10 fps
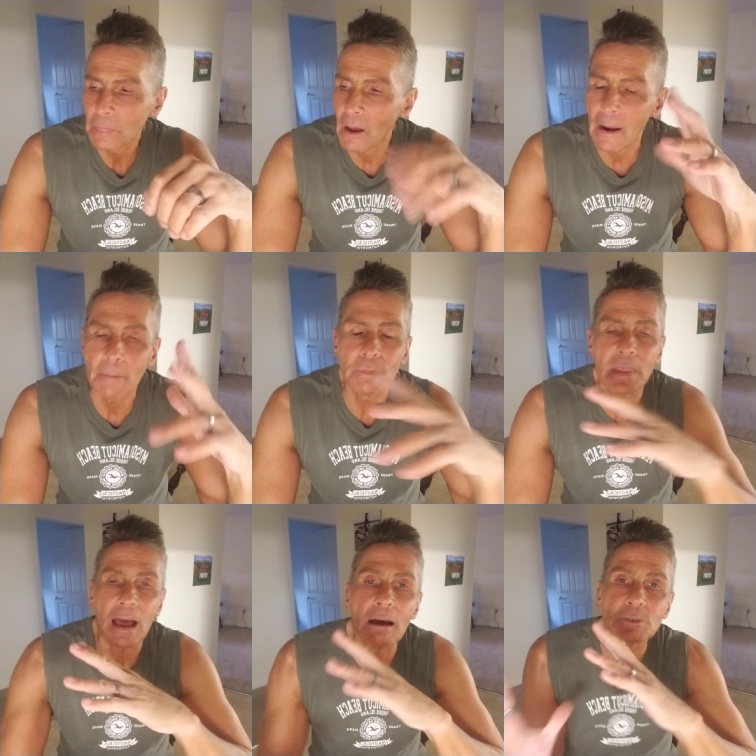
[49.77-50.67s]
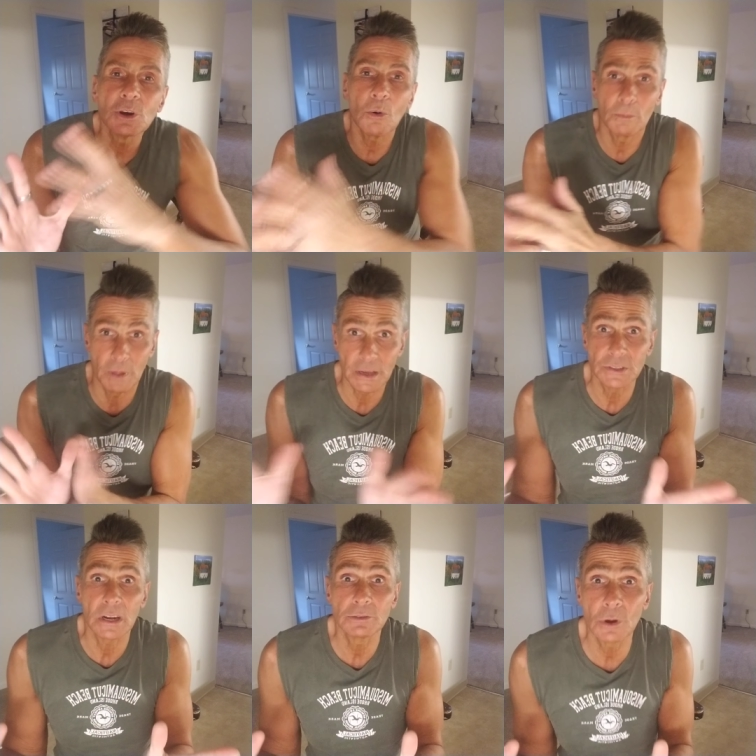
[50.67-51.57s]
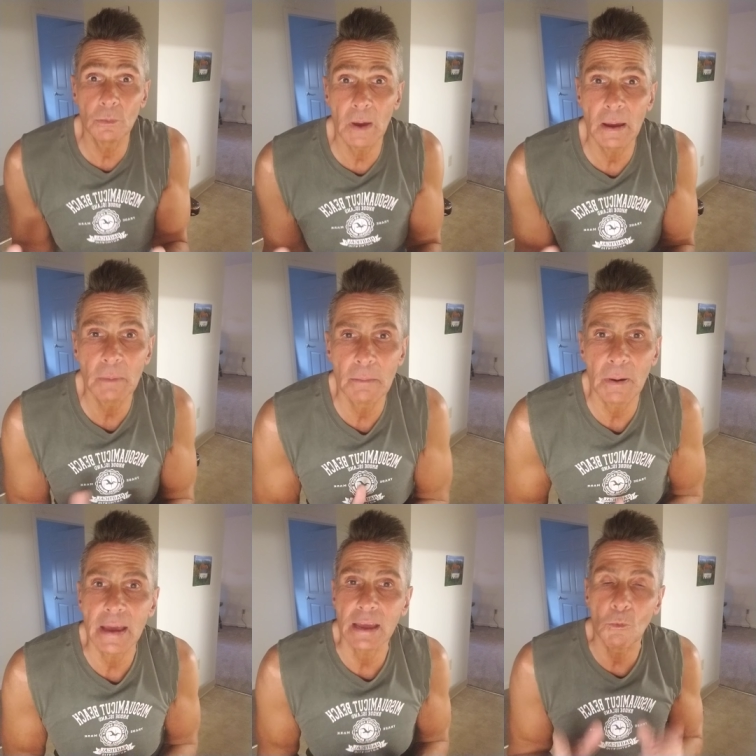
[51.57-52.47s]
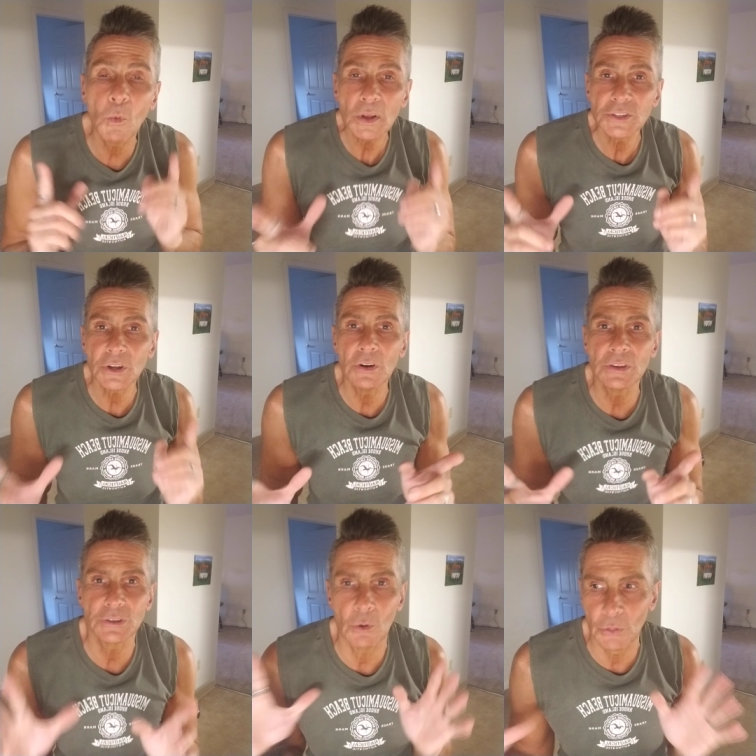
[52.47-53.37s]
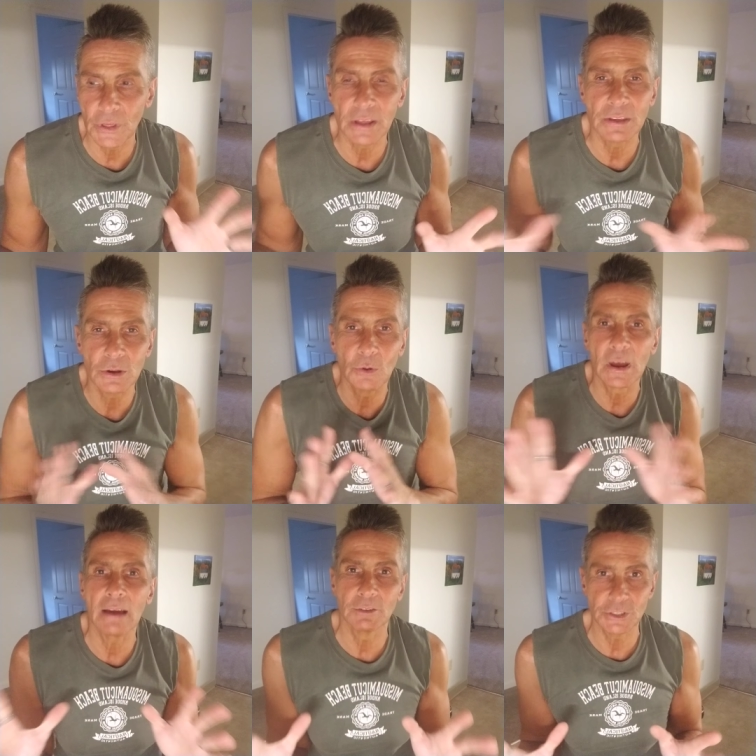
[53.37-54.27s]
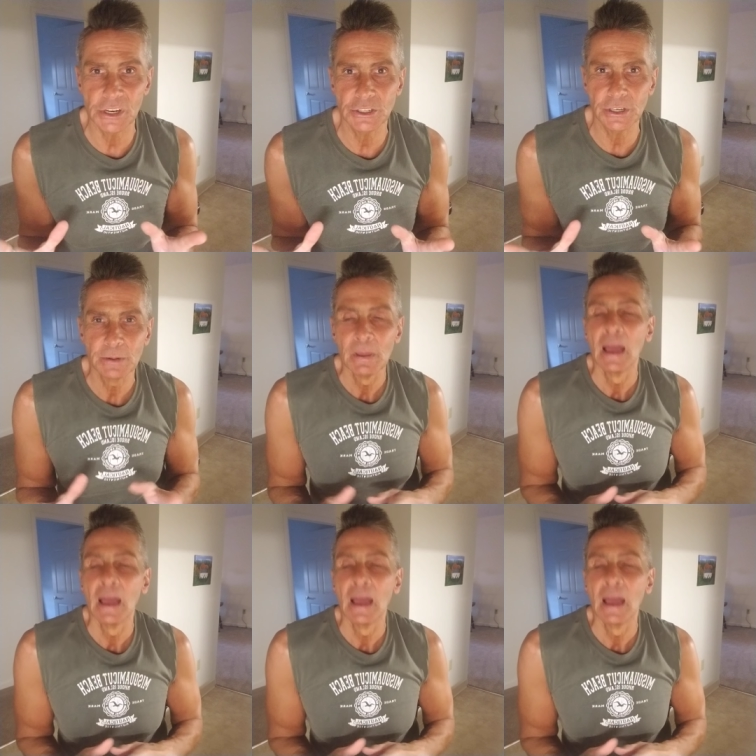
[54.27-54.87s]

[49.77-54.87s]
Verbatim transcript: All right, I was going like I said, I was going by on my bike, and what started this whole thing, this whole conversation,